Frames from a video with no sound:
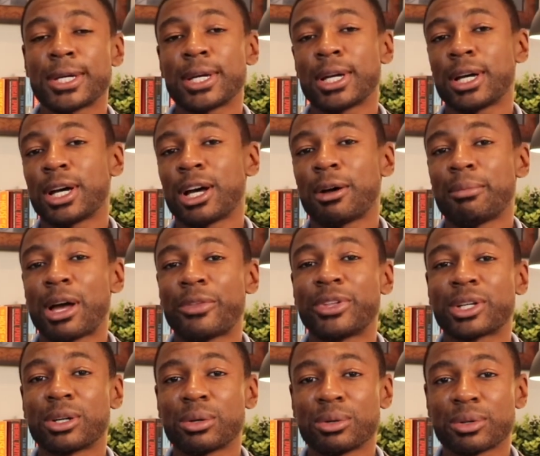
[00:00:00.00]

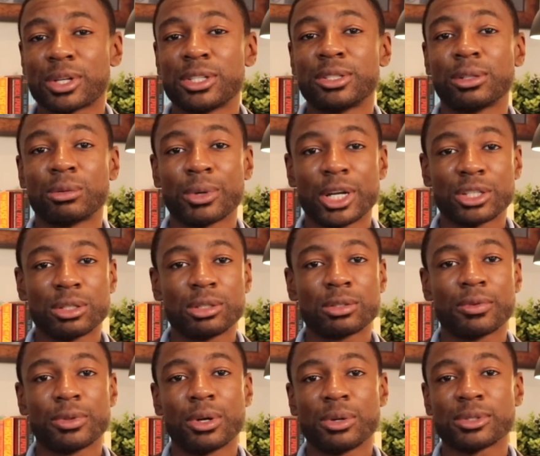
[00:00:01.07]
ethical considerations
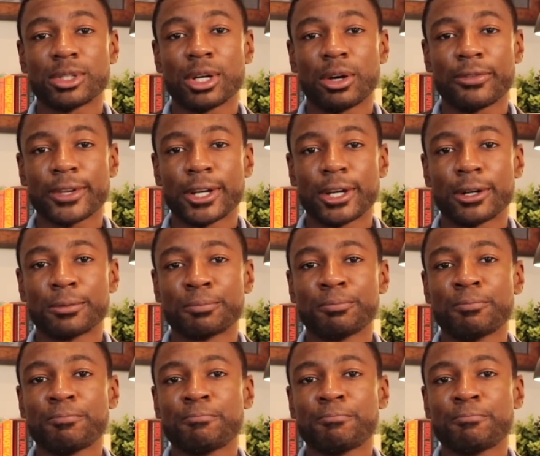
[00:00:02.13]
for those in healthcare,